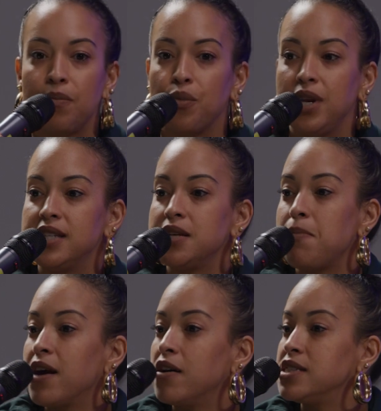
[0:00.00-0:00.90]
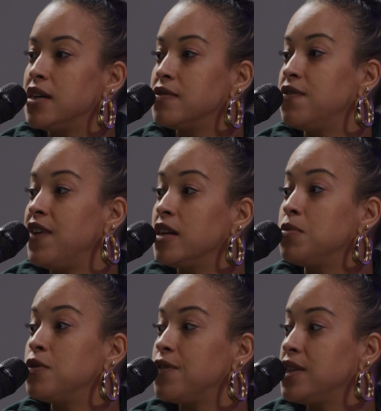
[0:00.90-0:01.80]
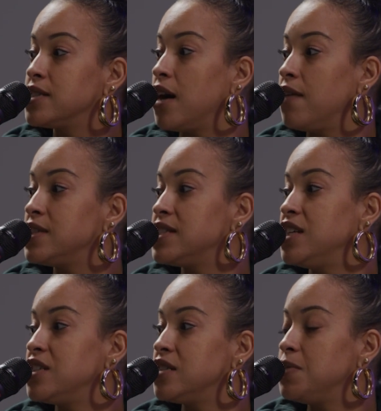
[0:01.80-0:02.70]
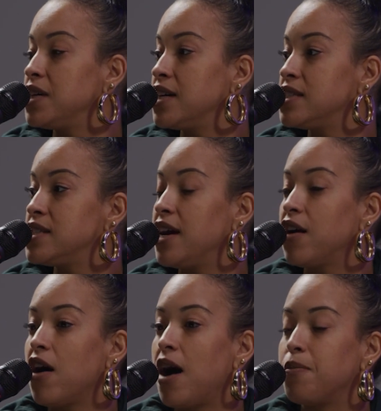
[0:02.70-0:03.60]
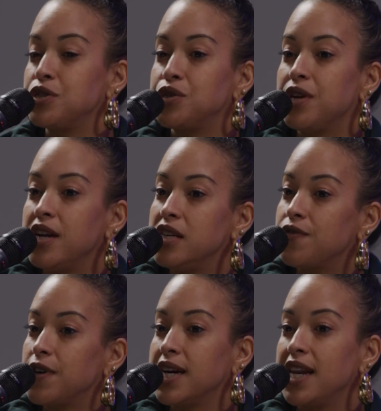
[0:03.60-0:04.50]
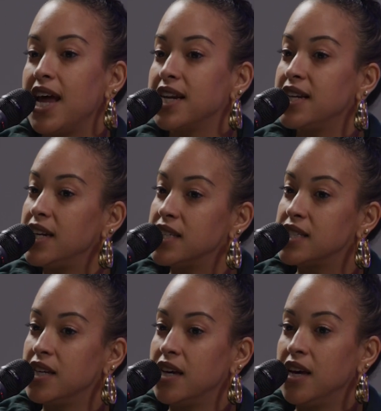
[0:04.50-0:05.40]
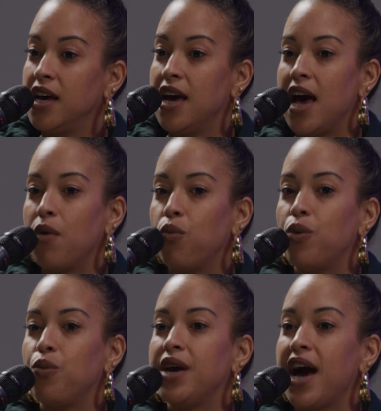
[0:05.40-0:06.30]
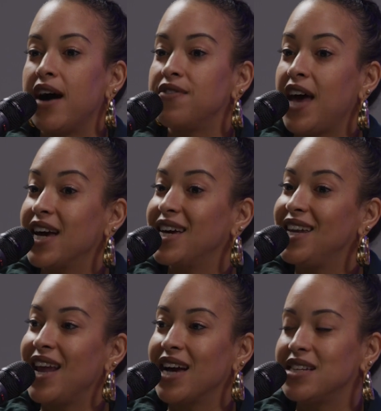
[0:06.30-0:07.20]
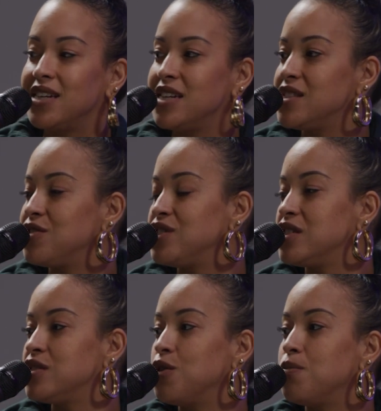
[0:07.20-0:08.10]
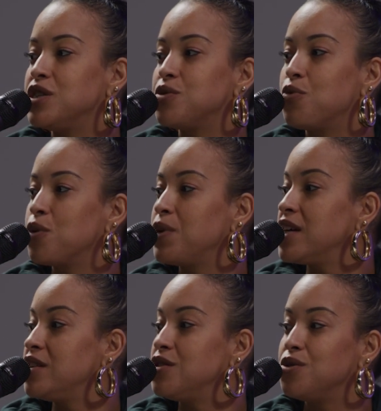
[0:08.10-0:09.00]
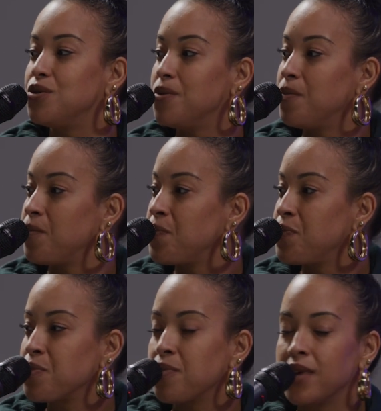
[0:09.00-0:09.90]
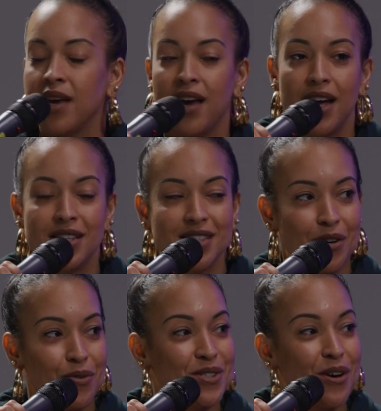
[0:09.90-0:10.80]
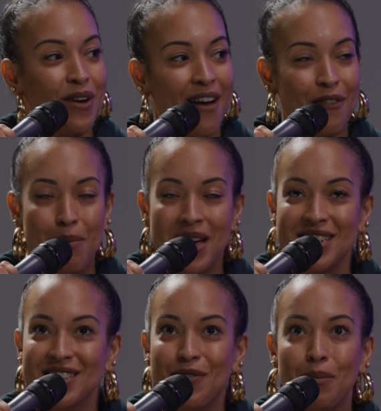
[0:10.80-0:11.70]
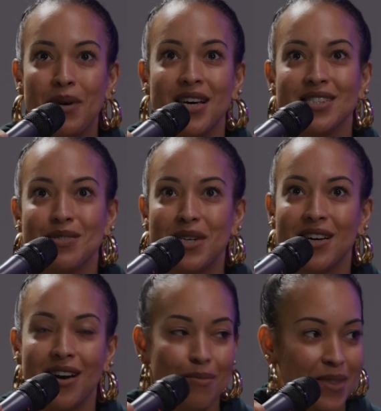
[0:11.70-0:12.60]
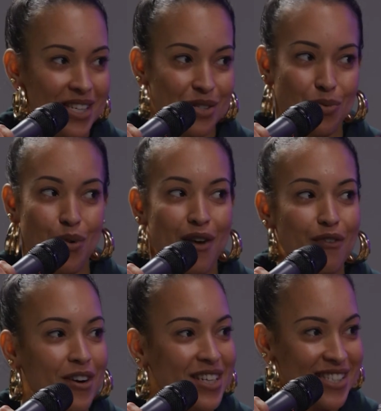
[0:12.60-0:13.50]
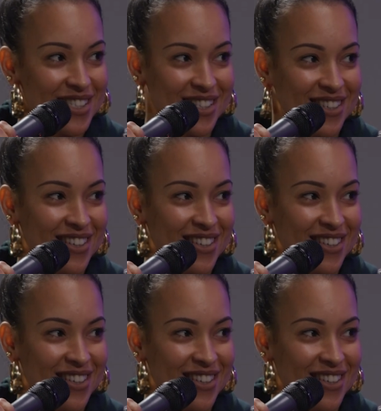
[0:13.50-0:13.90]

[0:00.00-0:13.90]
We need to make ourselves available for these conversations because they are opportunities for connectedness. And when we have that connectedness, there's just so much more we can do. And so Sol Affirmations for me has become this reference.